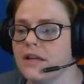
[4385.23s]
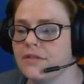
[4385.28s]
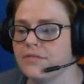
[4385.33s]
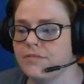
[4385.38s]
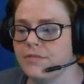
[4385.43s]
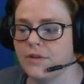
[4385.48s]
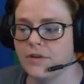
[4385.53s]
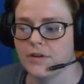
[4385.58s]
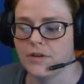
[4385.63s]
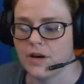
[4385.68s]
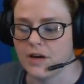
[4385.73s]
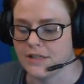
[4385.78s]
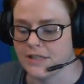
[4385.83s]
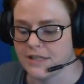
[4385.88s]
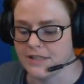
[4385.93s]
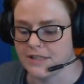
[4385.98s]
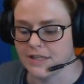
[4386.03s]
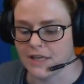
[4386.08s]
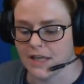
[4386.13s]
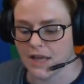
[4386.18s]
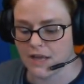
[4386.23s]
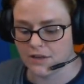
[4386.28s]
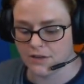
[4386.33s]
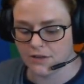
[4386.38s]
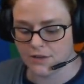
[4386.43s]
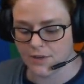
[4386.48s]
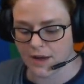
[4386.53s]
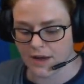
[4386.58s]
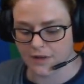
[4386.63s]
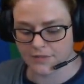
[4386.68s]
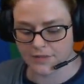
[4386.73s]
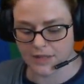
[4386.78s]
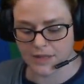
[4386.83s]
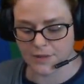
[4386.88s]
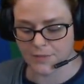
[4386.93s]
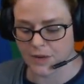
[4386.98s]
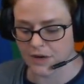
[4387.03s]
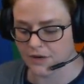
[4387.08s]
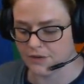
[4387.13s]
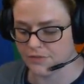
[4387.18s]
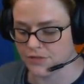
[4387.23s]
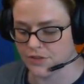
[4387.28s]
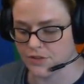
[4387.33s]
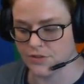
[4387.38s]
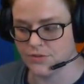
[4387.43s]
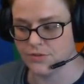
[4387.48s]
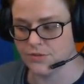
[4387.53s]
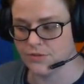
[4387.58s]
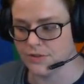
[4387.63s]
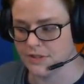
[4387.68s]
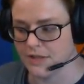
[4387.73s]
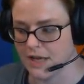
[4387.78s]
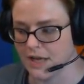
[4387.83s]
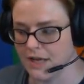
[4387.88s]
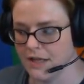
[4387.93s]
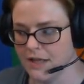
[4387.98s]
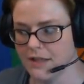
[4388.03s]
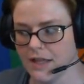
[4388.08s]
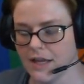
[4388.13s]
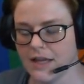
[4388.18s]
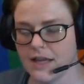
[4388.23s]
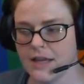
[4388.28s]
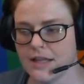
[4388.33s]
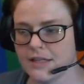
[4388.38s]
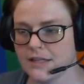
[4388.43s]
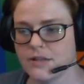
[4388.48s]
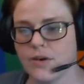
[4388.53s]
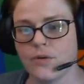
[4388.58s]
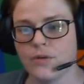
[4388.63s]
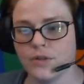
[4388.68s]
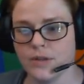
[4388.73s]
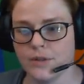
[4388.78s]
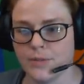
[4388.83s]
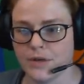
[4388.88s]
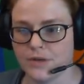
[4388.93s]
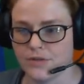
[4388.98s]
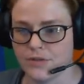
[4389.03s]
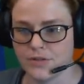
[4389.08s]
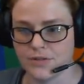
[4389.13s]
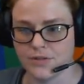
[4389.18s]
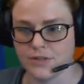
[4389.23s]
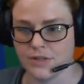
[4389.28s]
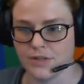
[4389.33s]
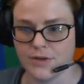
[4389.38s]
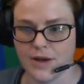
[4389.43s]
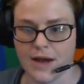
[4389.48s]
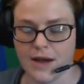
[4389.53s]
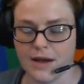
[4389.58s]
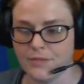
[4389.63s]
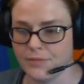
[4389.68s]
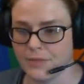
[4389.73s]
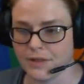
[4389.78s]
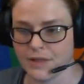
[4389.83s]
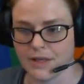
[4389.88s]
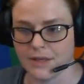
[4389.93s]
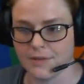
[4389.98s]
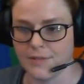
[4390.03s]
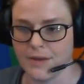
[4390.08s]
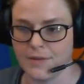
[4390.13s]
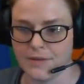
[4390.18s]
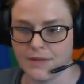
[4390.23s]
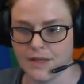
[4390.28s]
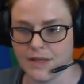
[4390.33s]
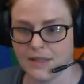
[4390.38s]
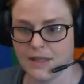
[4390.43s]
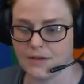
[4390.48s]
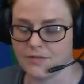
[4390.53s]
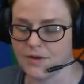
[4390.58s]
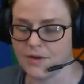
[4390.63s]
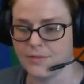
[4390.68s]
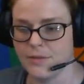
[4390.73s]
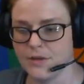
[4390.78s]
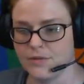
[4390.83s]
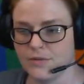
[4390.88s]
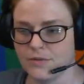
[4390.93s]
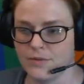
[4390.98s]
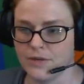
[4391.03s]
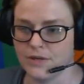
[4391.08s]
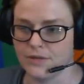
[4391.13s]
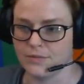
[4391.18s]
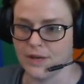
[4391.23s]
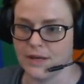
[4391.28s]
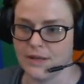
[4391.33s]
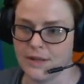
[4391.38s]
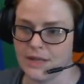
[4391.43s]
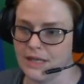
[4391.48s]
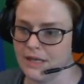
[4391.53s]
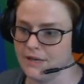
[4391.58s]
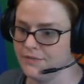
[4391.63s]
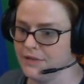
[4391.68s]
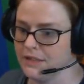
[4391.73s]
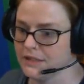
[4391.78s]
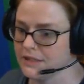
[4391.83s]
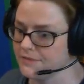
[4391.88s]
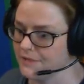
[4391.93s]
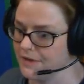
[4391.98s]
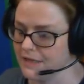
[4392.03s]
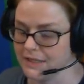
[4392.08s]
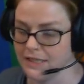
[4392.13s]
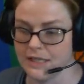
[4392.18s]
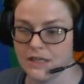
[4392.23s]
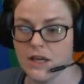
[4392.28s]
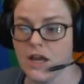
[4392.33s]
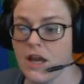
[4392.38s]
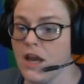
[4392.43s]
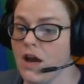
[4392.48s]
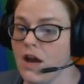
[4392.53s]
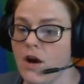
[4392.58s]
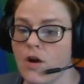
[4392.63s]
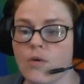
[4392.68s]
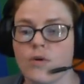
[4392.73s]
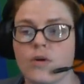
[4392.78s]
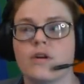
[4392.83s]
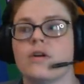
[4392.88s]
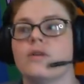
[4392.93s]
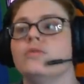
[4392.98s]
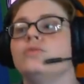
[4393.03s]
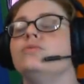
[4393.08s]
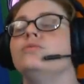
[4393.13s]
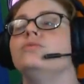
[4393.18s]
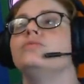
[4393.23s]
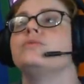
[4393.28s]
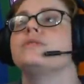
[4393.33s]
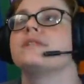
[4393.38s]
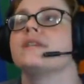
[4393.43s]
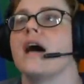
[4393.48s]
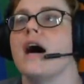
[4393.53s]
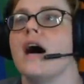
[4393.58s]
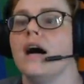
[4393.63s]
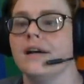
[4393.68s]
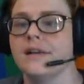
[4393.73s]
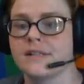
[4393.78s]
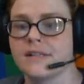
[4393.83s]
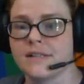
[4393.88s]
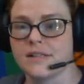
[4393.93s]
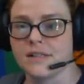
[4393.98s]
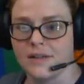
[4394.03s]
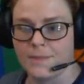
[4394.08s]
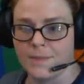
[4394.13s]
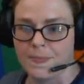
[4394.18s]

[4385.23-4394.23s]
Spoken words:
if you're autistic and you have like a pair of shoes and like it's the only pair of shoes that you have, but like maybe they like rub you in a weird way that it feels funny, like, or ooh, socks.